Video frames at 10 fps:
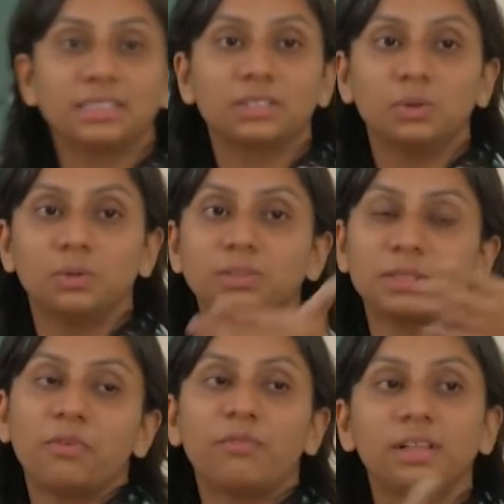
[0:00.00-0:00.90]
So
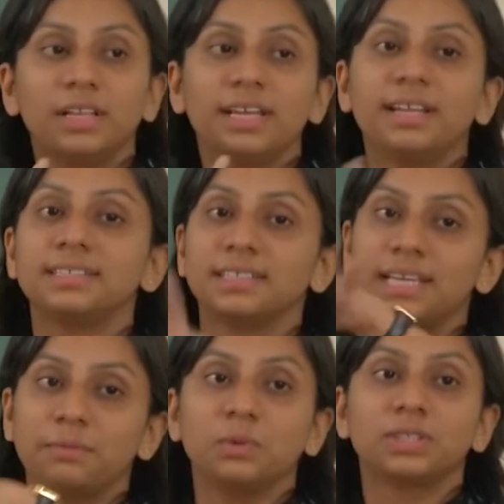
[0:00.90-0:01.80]
sum of all the degrees is
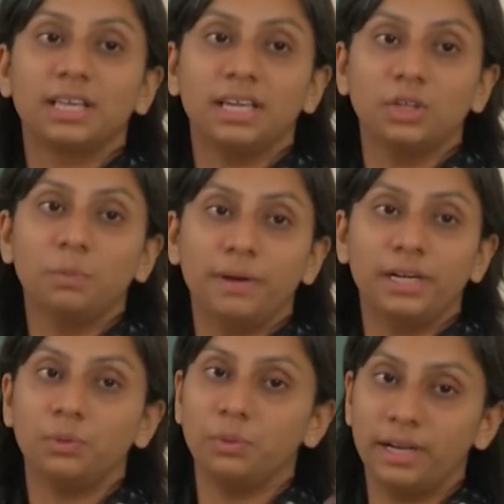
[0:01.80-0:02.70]
at most K cube by
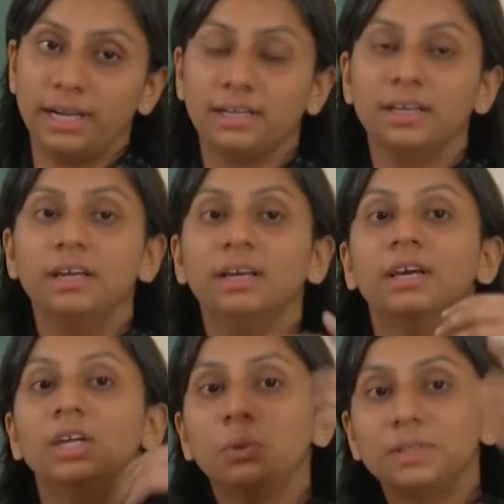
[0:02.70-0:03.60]
2, right?
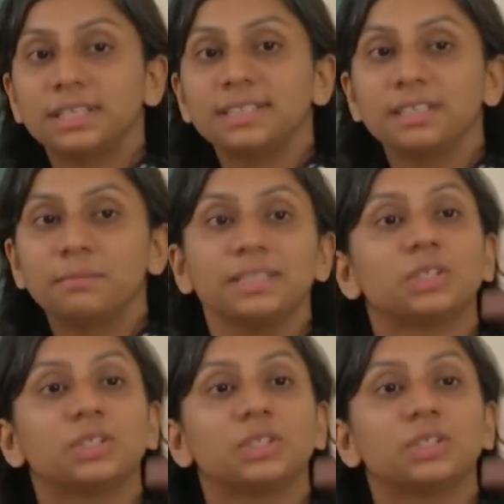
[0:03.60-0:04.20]
You were saying something.